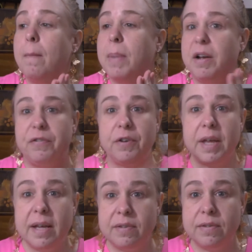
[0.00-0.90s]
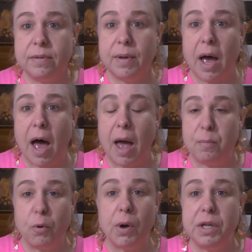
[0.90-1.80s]
But for this,
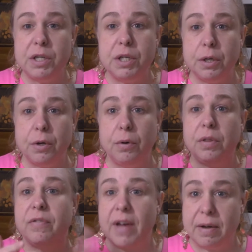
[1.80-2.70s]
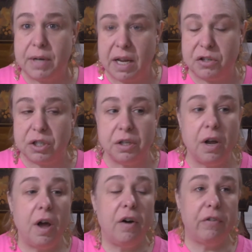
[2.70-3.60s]
I'm going to do the foundation
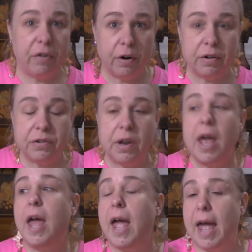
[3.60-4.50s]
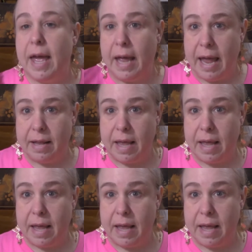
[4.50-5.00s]
first and, and,